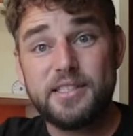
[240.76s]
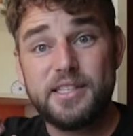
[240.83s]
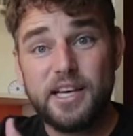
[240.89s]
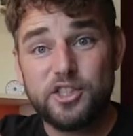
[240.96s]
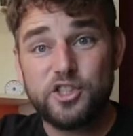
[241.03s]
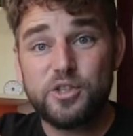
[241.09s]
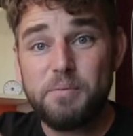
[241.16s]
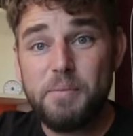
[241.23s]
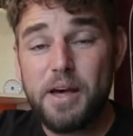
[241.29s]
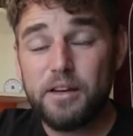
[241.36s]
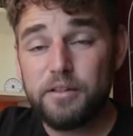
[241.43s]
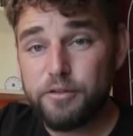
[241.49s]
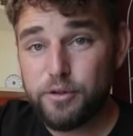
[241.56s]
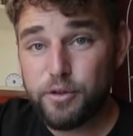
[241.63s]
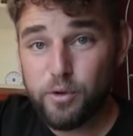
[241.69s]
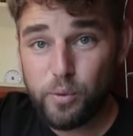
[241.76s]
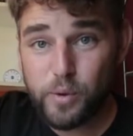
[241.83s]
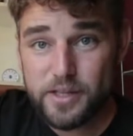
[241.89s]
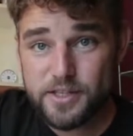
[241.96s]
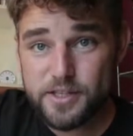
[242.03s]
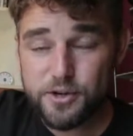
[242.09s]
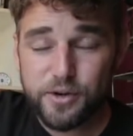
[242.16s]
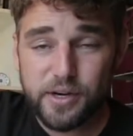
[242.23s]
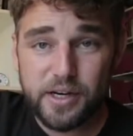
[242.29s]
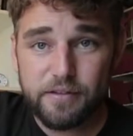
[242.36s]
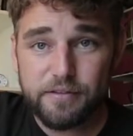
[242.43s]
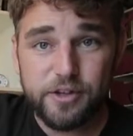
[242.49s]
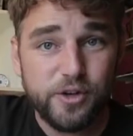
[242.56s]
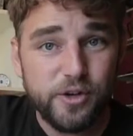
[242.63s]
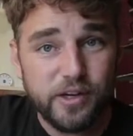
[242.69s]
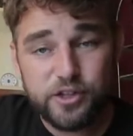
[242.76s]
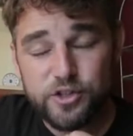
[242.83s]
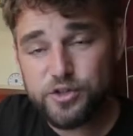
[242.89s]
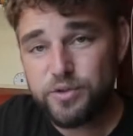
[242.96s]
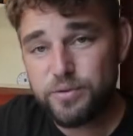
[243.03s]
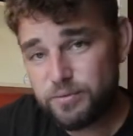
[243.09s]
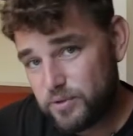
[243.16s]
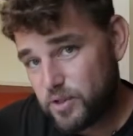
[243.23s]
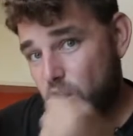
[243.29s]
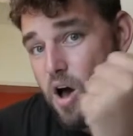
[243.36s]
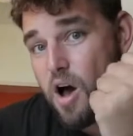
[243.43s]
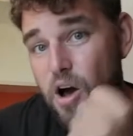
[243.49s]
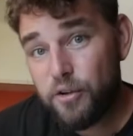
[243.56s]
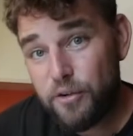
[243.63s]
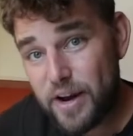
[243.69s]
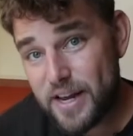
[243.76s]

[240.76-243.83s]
suction mount for the windscreen if you're doing car